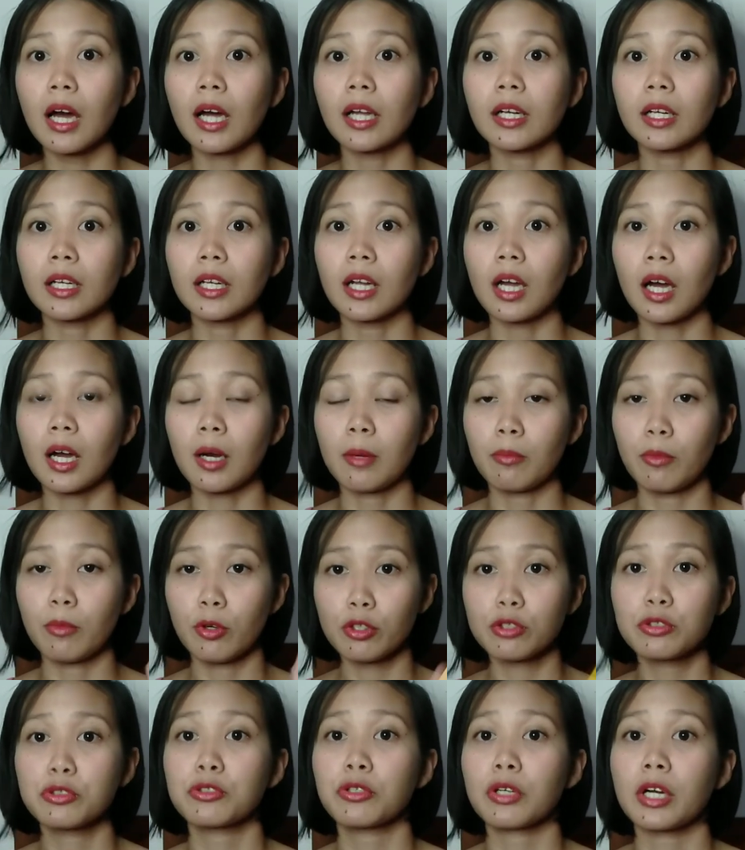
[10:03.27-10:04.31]
ka,
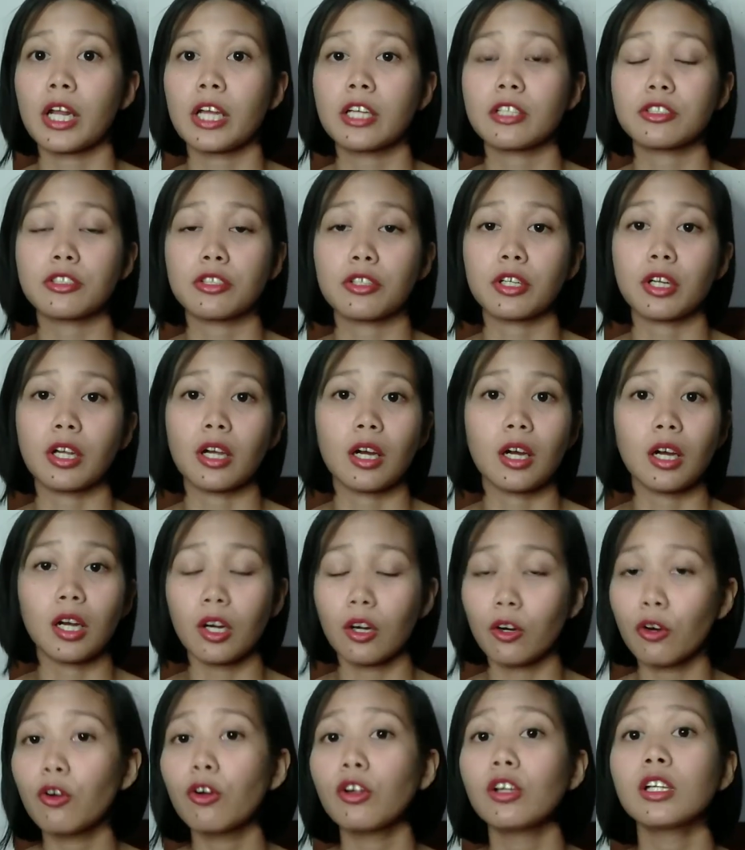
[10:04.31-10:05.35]
naka-moisturizer ka,
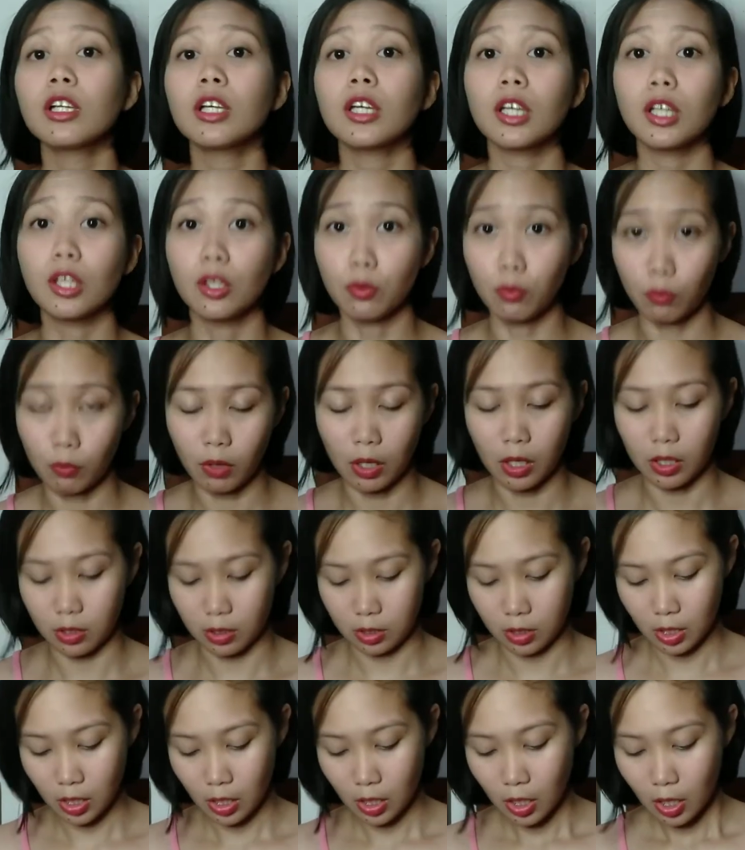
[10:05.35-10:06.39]
all in one.
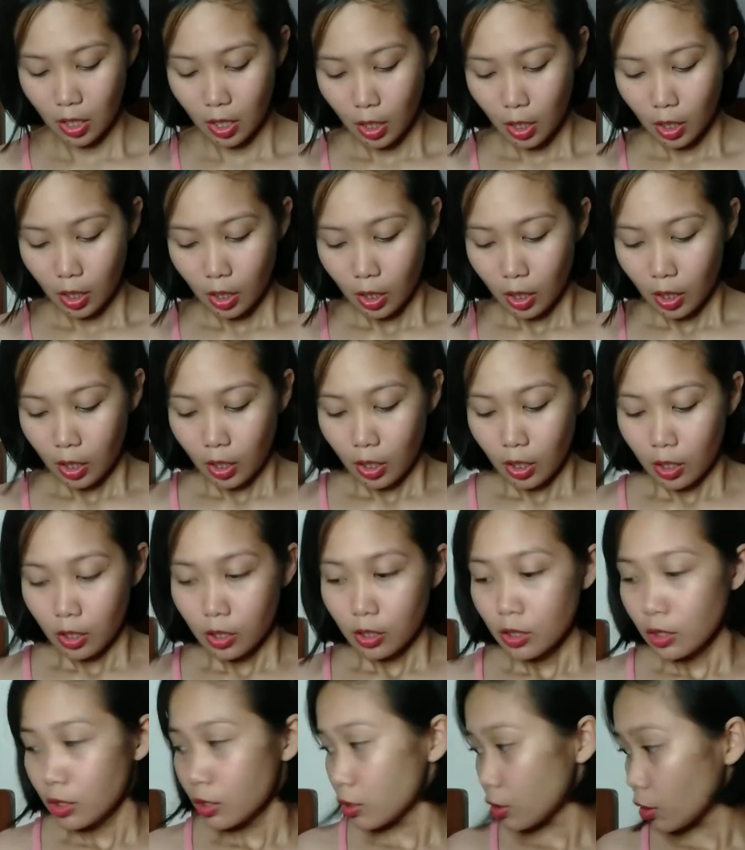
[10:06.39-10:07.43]

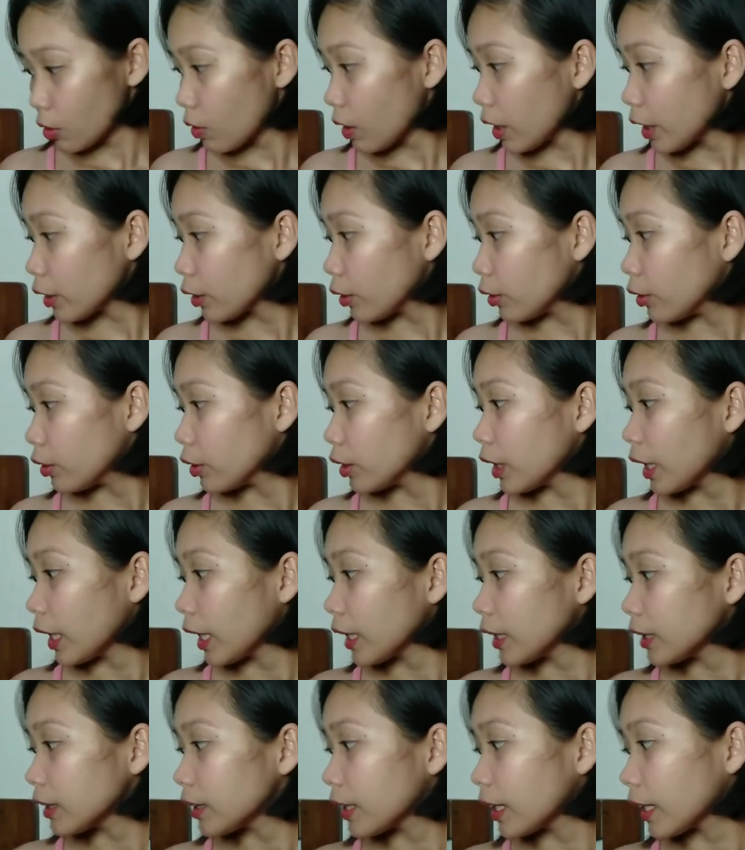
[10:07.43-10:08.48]
So, ayun.
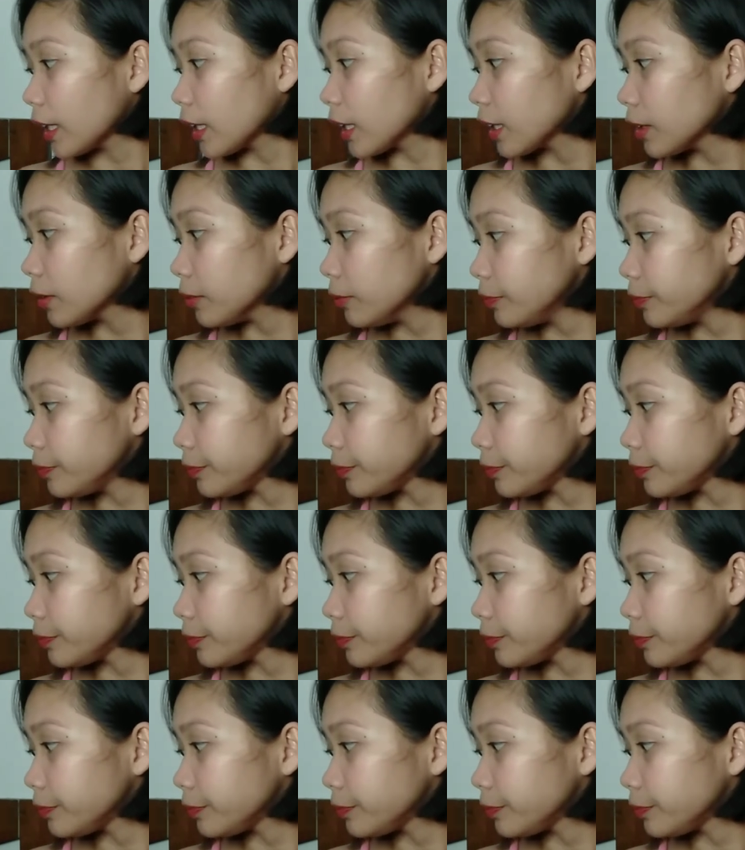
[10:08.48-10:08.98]
And then,